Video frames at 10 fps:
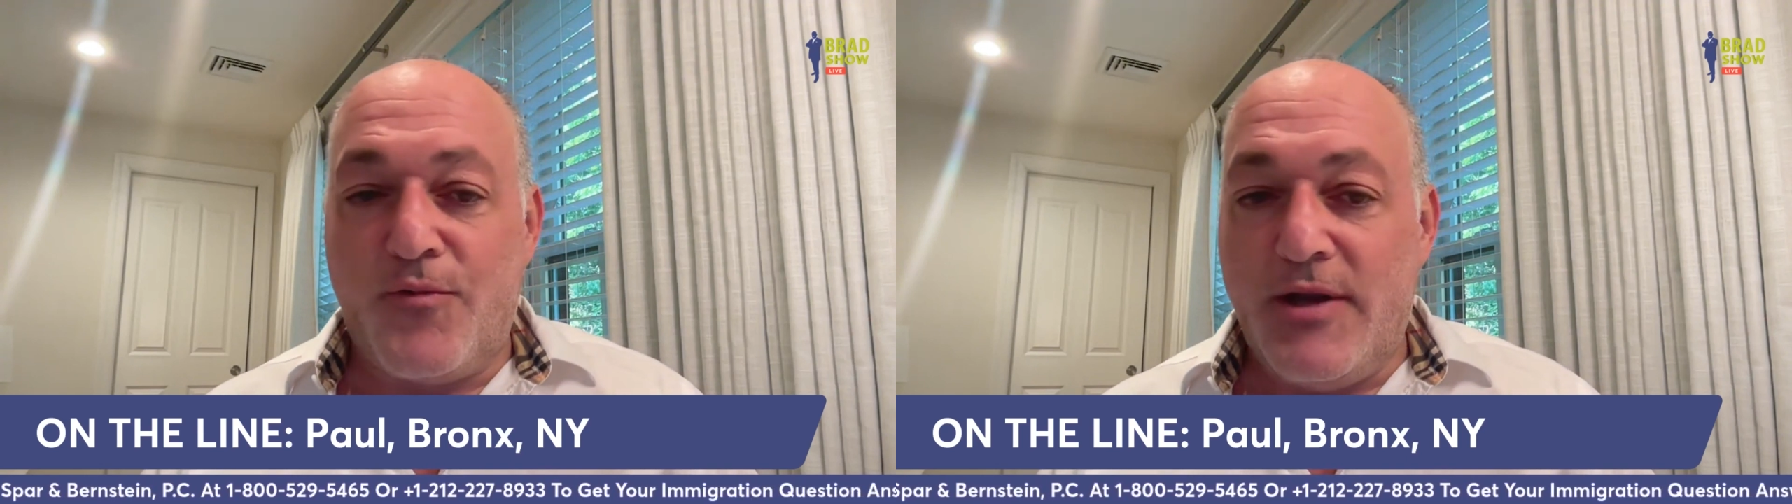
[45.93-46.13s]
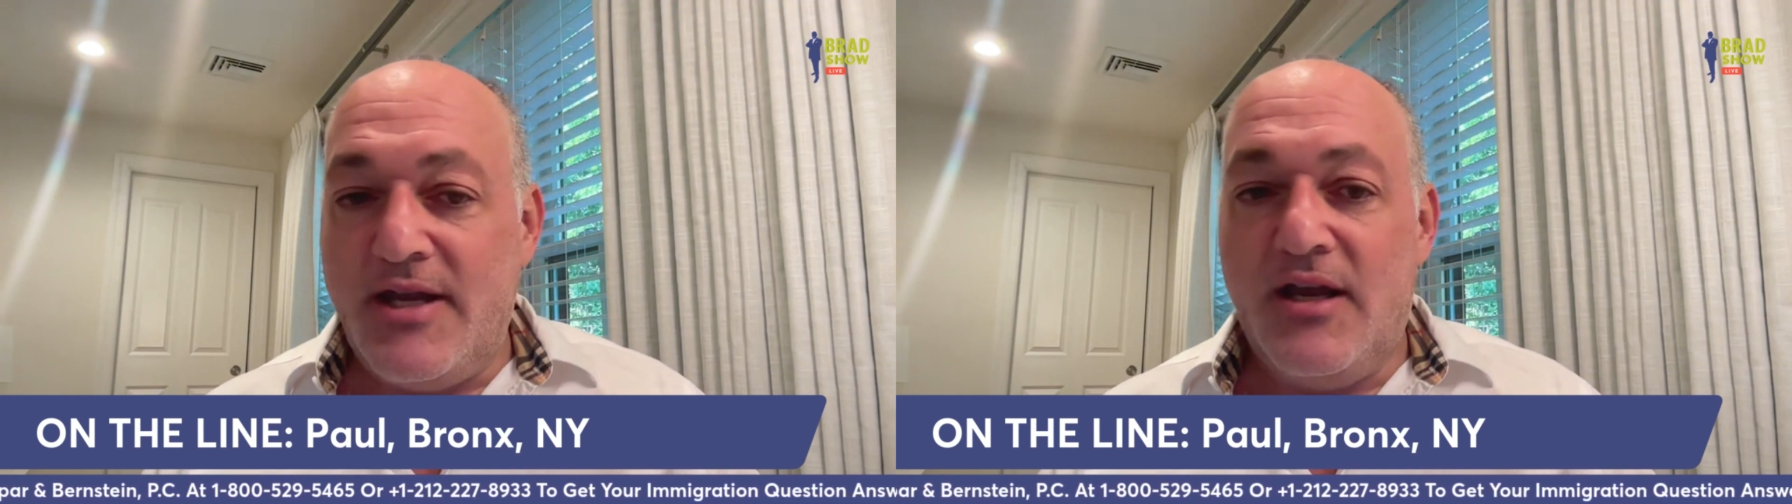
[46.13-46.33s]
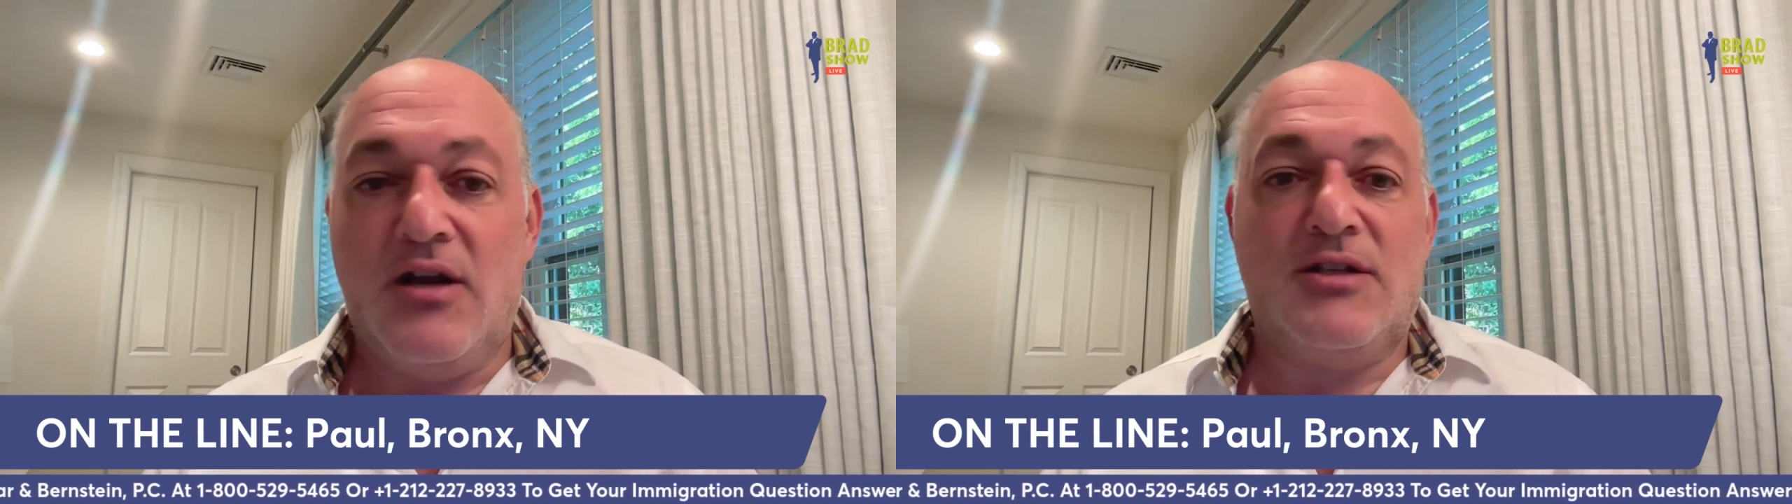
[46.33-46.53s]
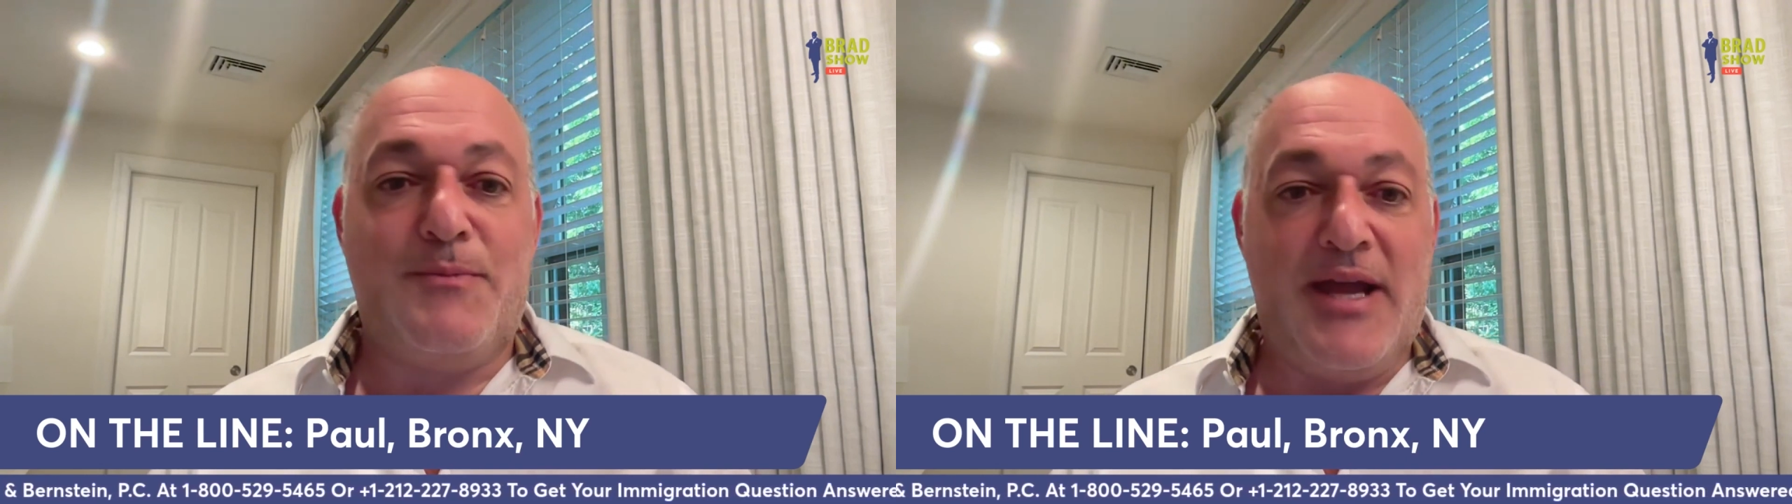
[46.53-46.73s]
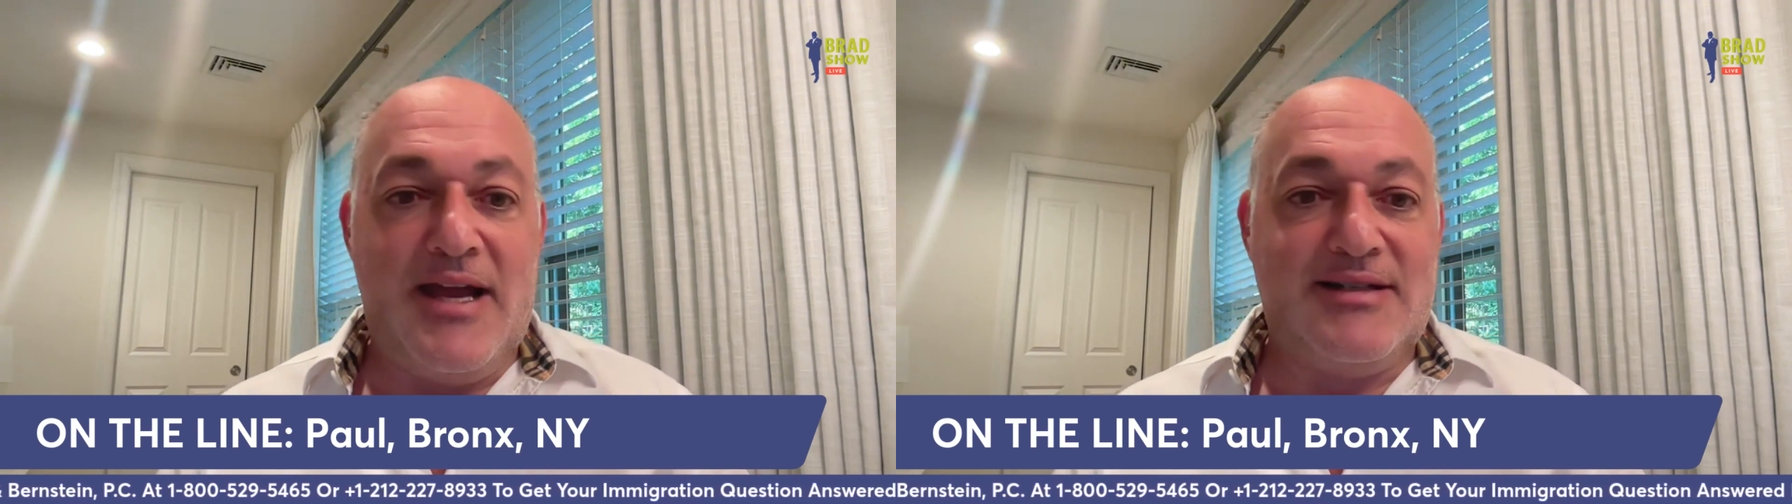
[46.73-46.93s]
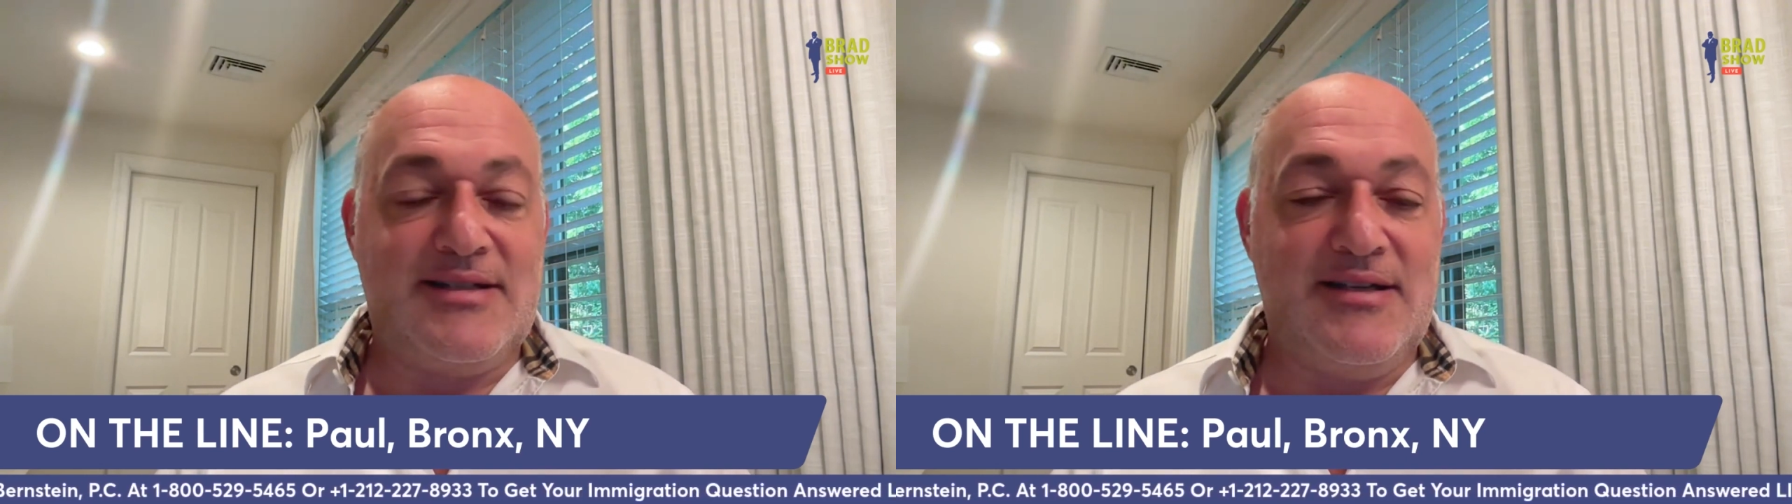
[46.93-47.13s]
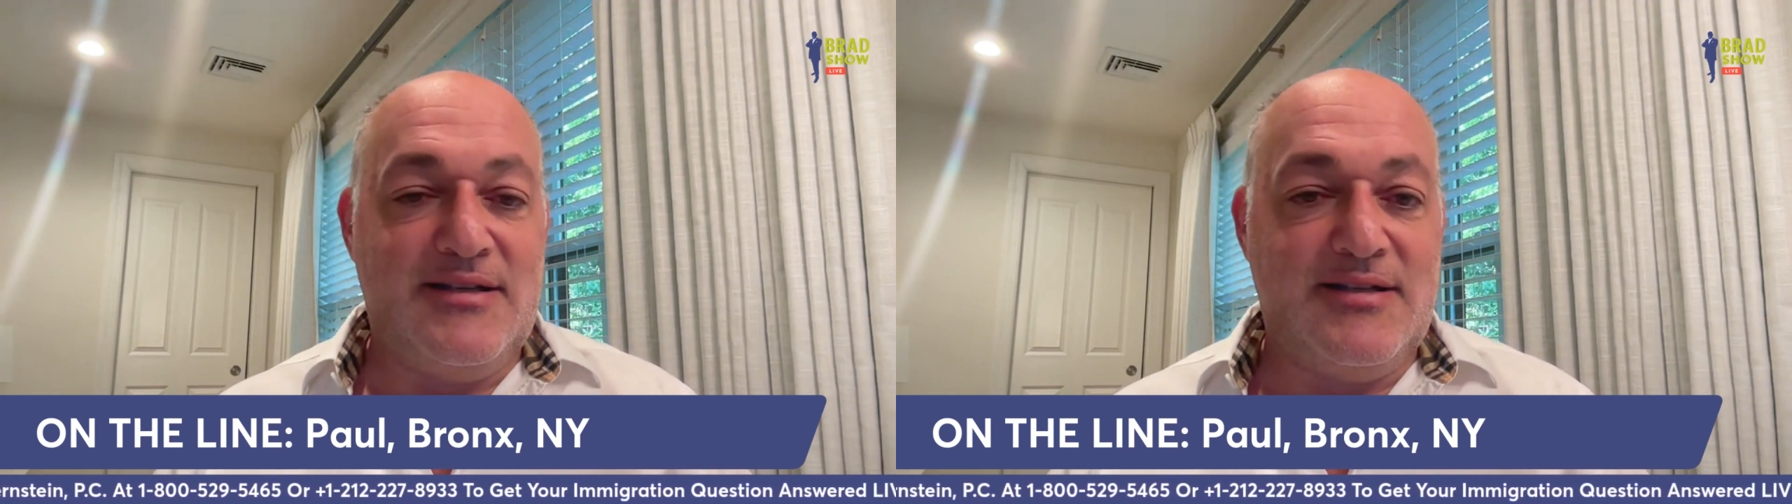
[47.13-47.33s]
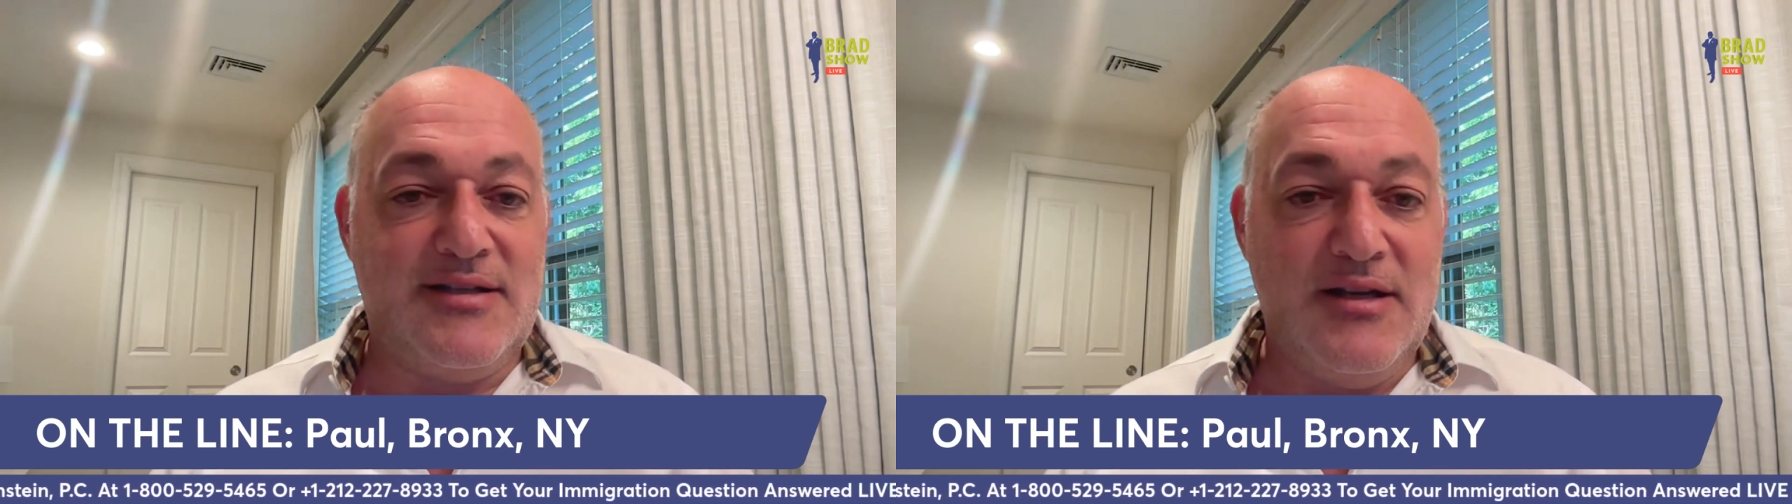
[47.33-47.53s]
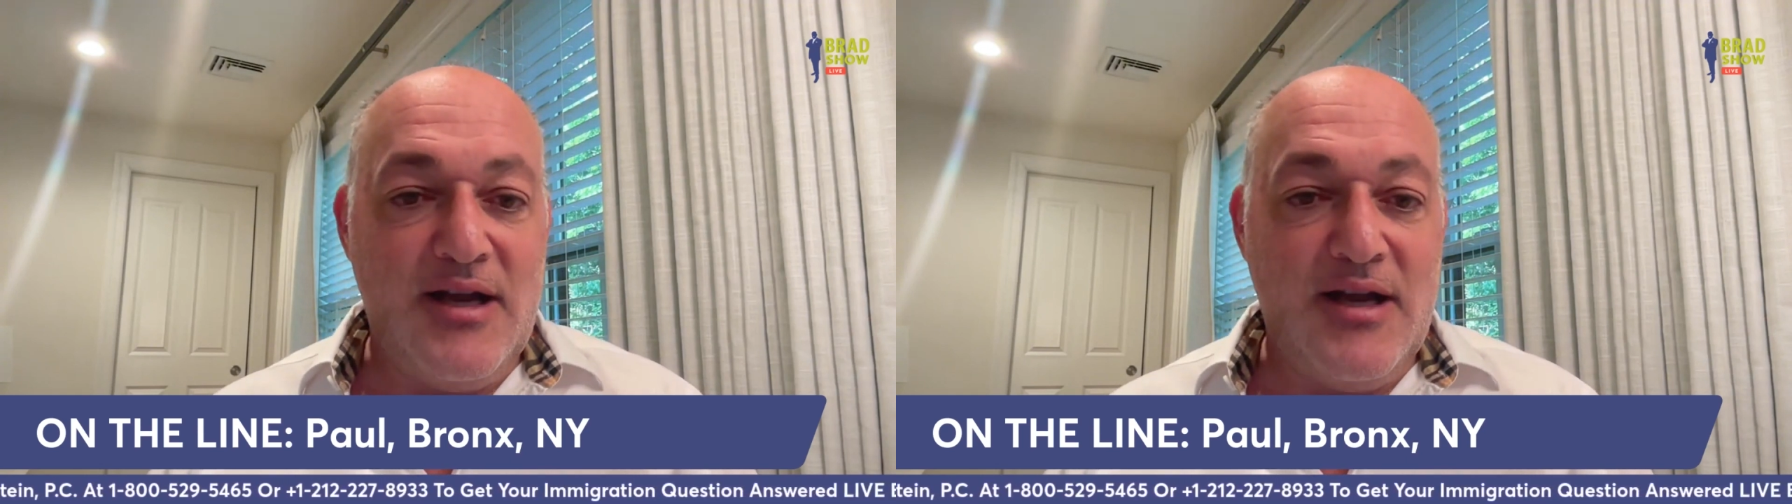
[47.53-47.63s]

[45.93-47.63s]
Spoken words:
3 years passes